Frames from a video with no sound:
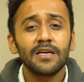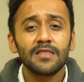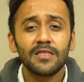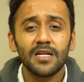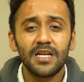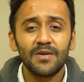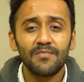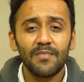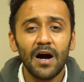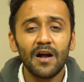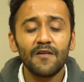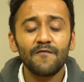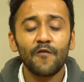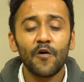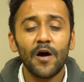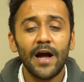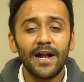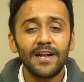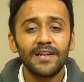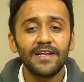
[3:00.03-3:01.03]
The demand
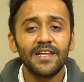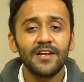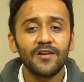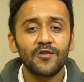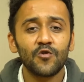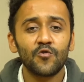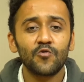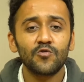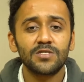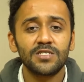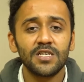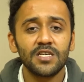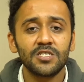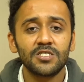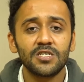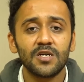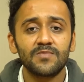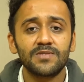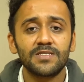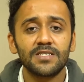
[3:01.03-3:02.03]
for anti-drone
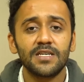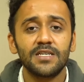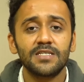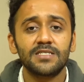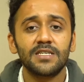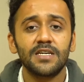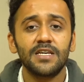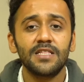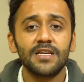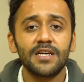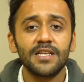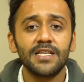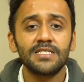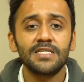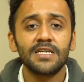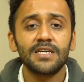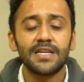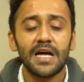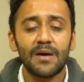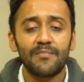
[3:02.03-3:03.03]
systems is
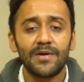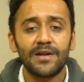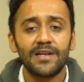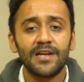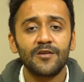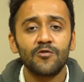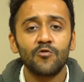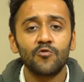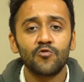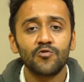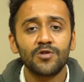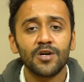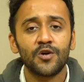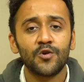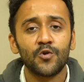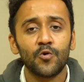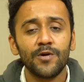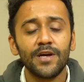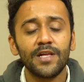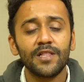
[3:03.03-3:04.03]
increasing rapidly due to the
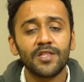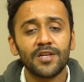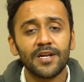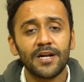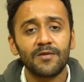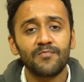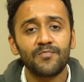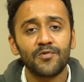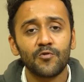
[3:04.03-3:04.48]
growing threat